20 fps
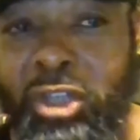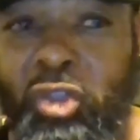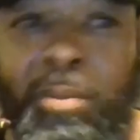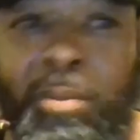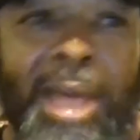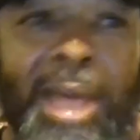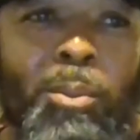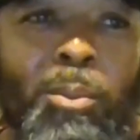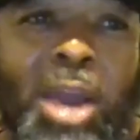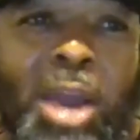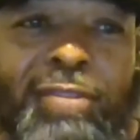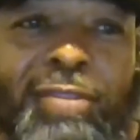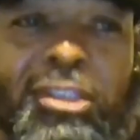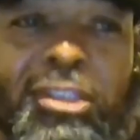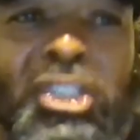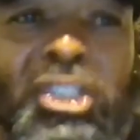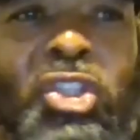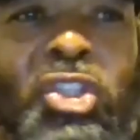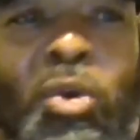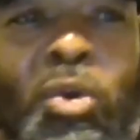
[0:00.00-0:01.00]
My wife
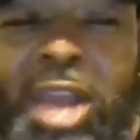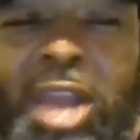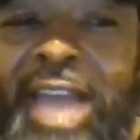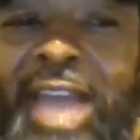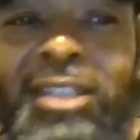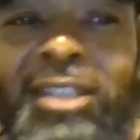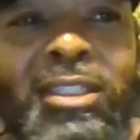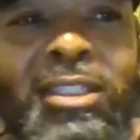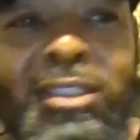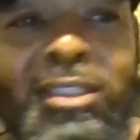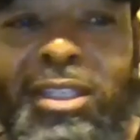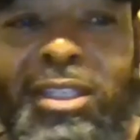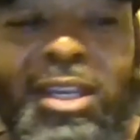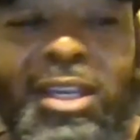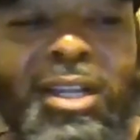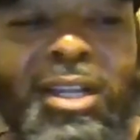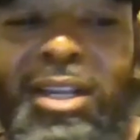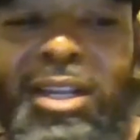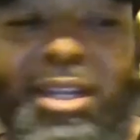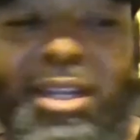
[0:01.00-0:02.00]
just don't like this
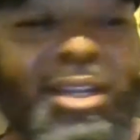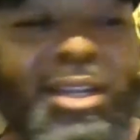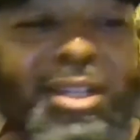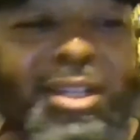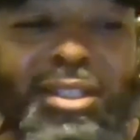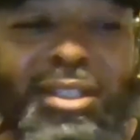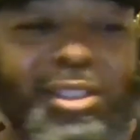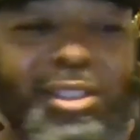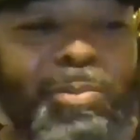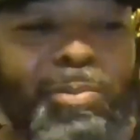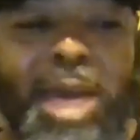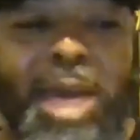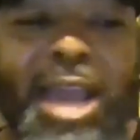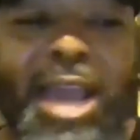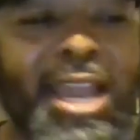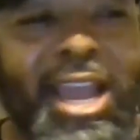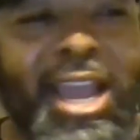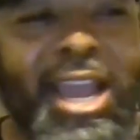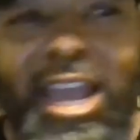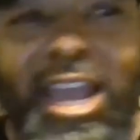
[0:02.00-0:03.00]
the
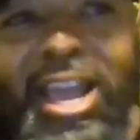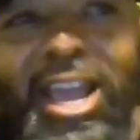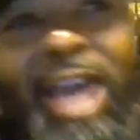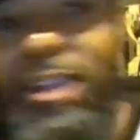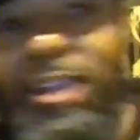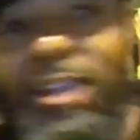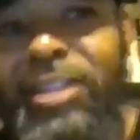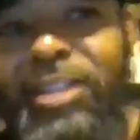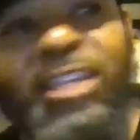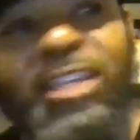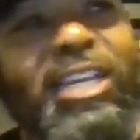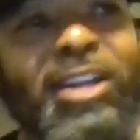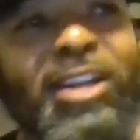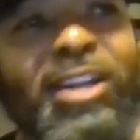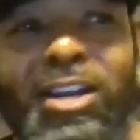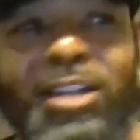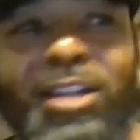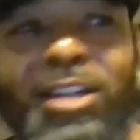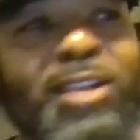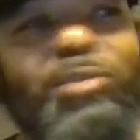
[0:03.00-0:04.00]
spotlight. I could get her
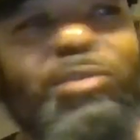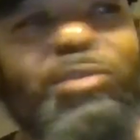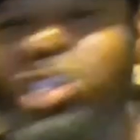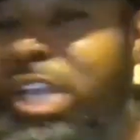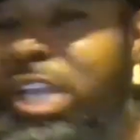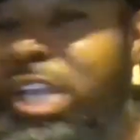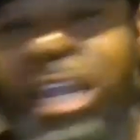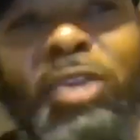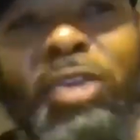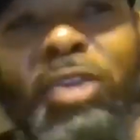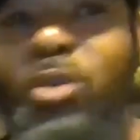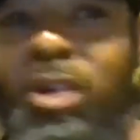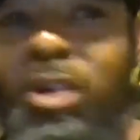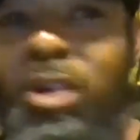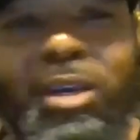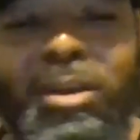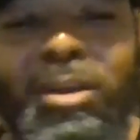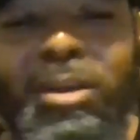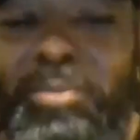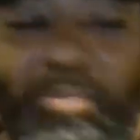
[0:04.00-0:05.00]
to come, she ain't gonna
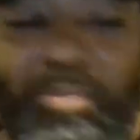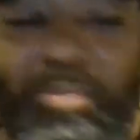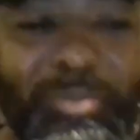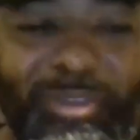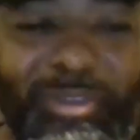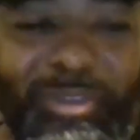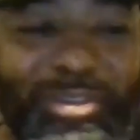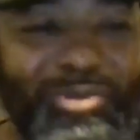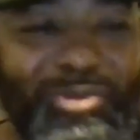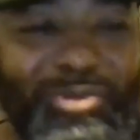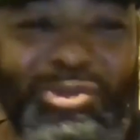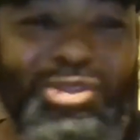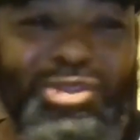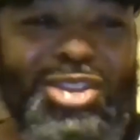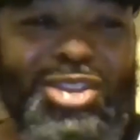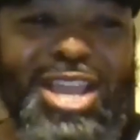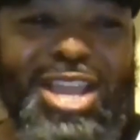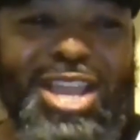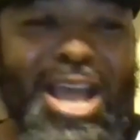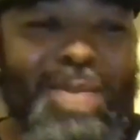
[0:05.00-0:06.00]
come. You
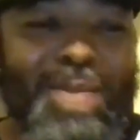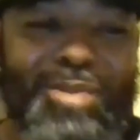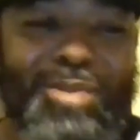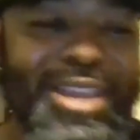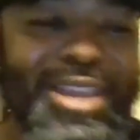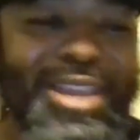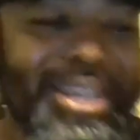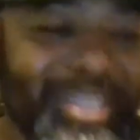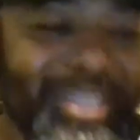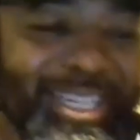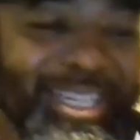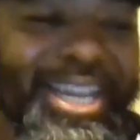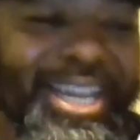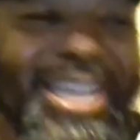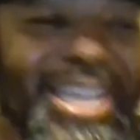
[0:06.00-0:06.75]
know what I mean?